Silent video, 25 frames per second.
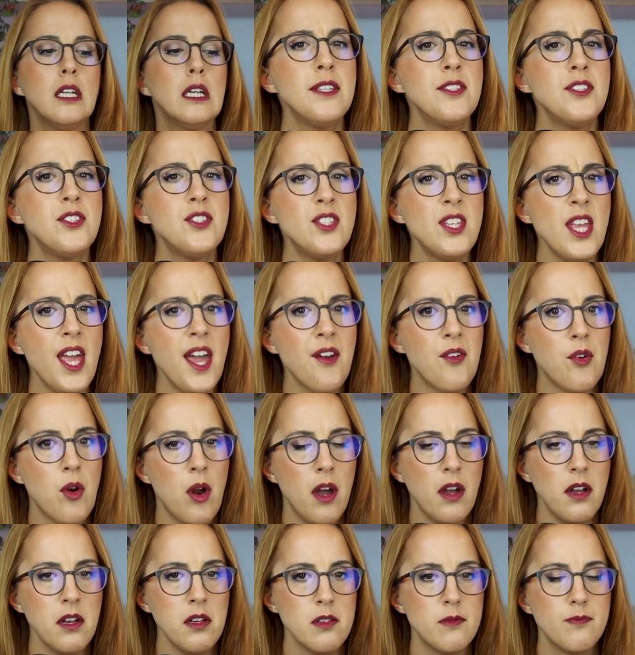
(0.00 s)

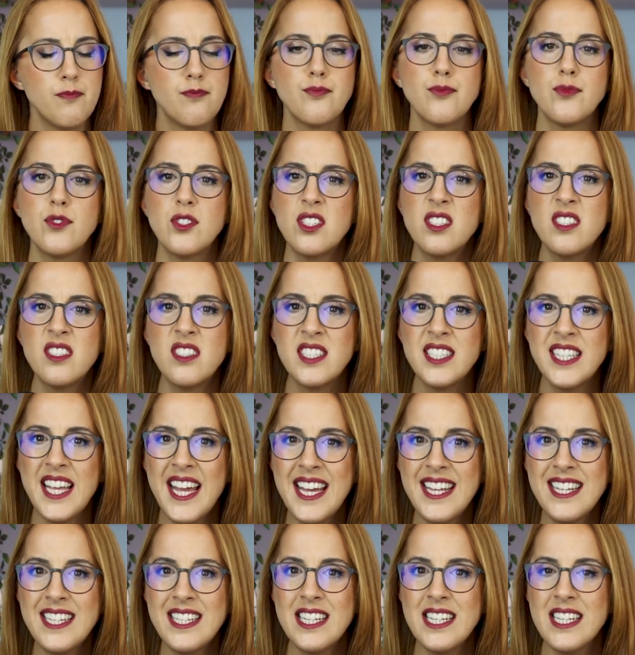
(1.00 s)
Sarah
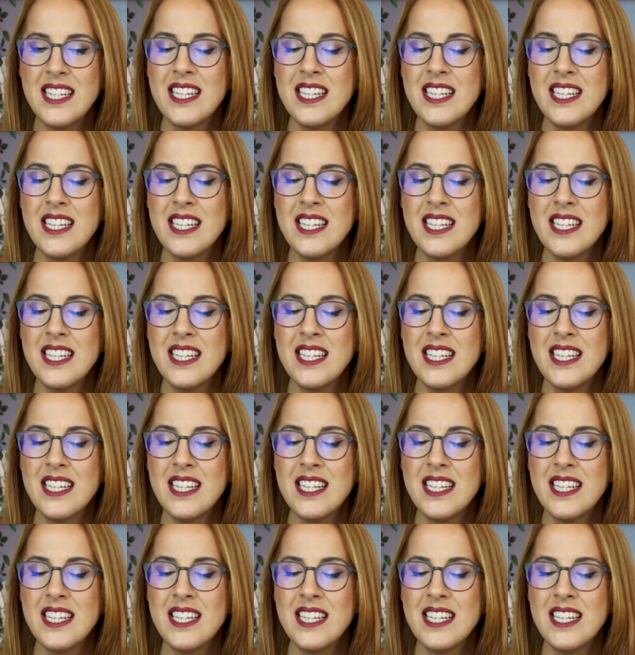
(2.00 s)
said